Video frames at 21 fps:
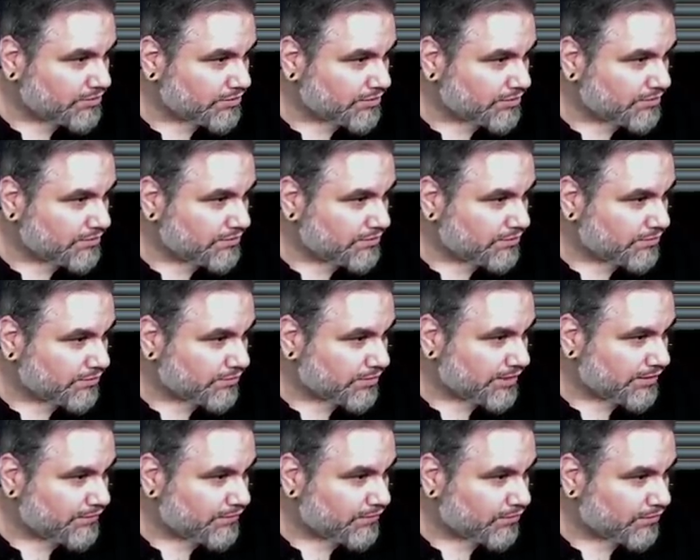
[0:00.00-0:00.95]
two, we have
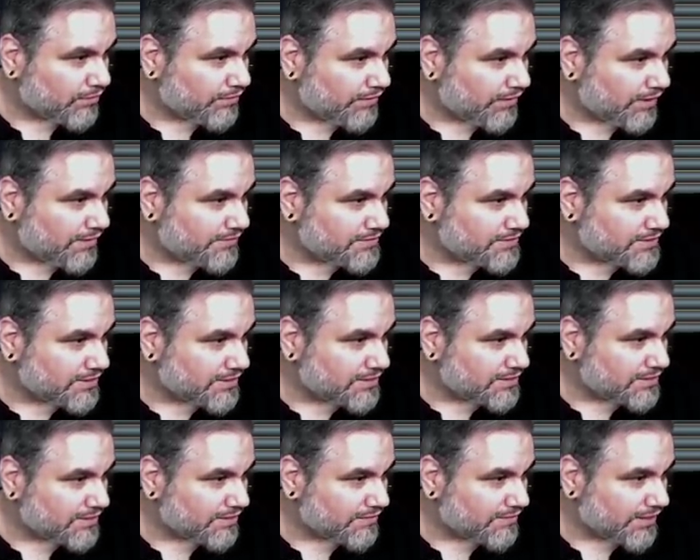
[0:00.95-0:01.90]
three, four, five,
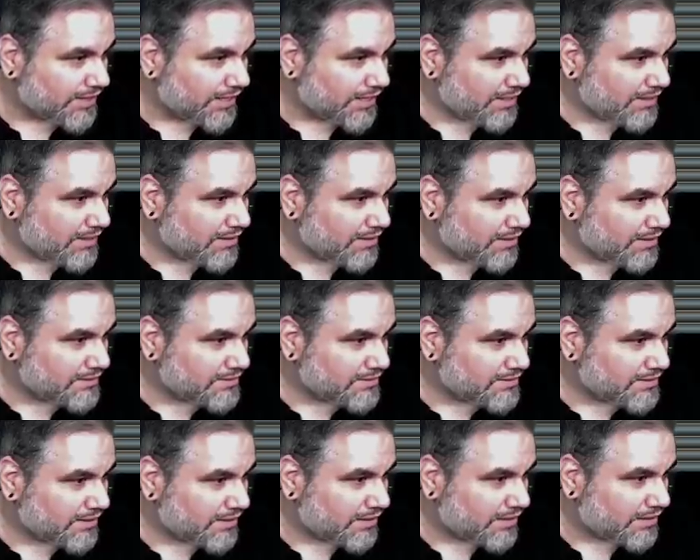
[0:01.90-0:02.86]
six, seven, eight, nine,
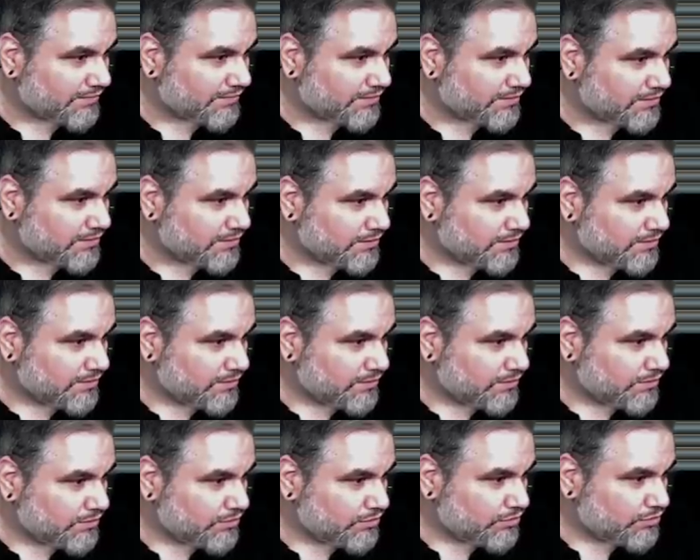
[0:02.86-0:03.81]
ten, eleven,
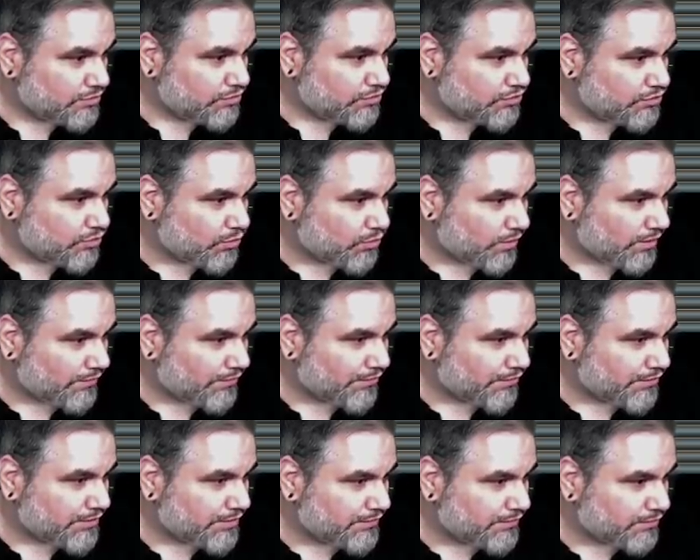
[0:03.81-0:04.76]
twelve,
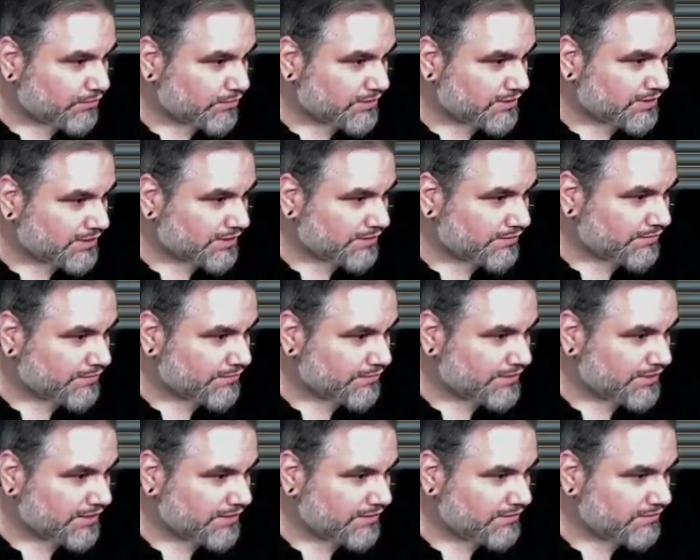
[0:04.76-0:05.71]
thirteen, fourteen,
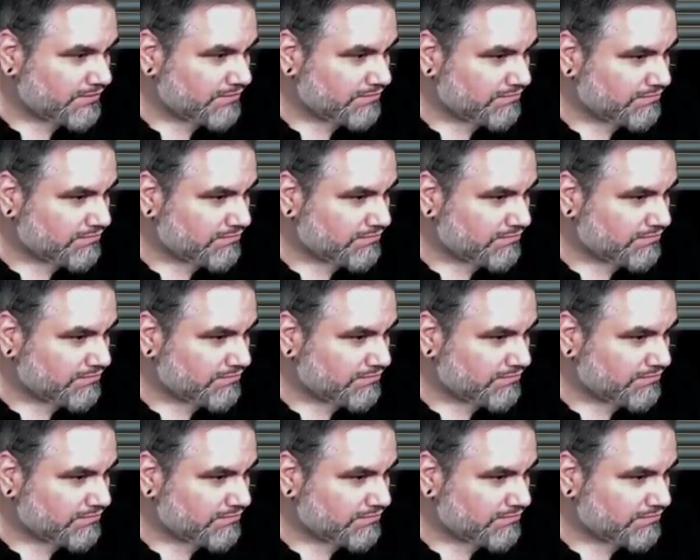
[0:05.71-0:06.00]
fifteen.